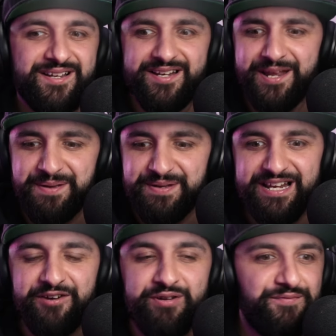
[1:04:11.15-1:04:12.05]
let me be
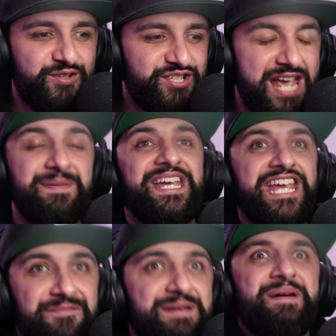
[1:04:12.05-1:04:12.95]
like Reforge Gaming.
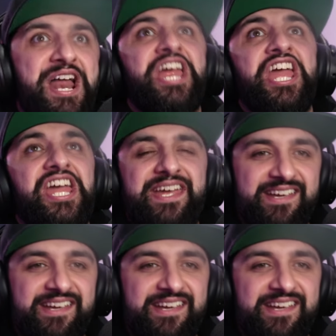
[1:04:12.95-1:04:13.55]
Give me money!